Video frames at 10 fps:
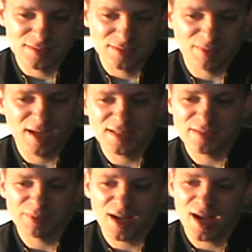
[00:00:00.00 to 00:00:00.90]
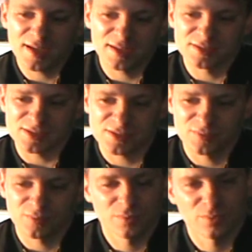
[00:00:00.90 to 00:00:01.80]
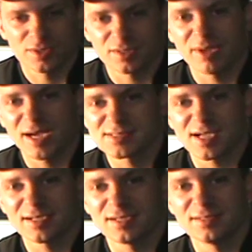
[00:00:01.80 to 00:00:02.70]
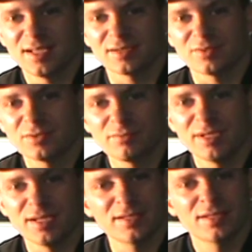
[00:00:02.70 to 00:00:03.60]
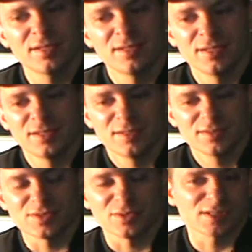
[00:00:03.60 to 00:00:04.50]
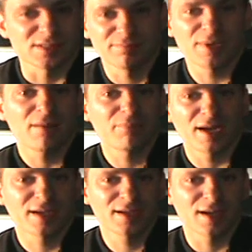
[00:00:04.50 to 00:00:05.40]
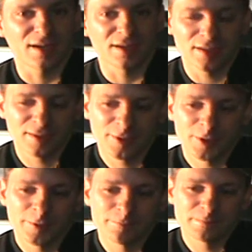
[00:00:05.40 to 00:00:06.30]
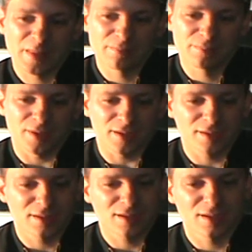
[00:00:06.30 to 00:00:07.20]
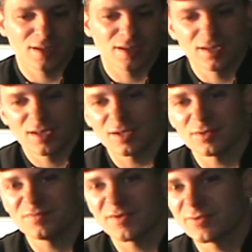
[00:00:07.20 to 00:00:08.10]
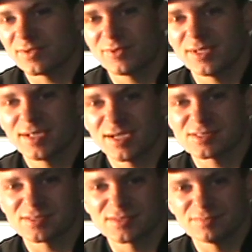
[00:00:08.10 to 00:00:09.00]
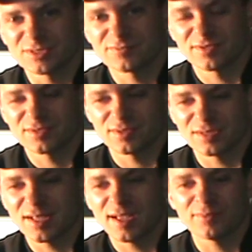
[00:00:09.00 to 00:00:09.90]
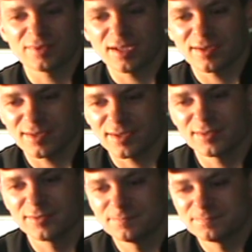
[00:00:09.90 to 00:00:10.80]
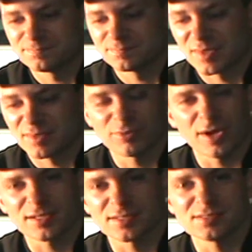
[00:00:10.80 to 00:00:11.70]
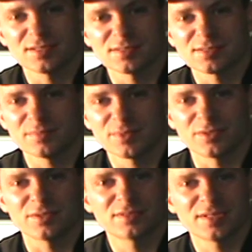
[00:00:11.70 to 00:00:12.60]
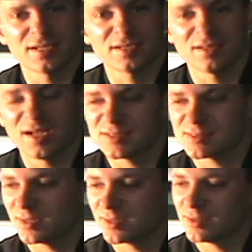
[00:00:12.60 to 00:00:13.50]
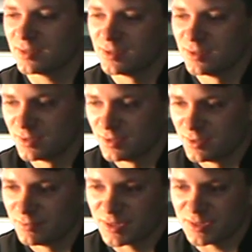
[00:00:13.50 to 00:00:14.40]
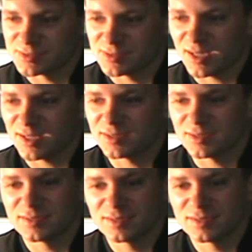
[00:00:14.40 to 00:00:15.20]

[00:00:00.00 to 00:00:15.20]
you might have to get behind it and just work the backside of the dent a little bit so it doesn't pop back in on you. But I don't know if I really want you guys going too much further than that without uh, practicing on something or taking a class on it because you can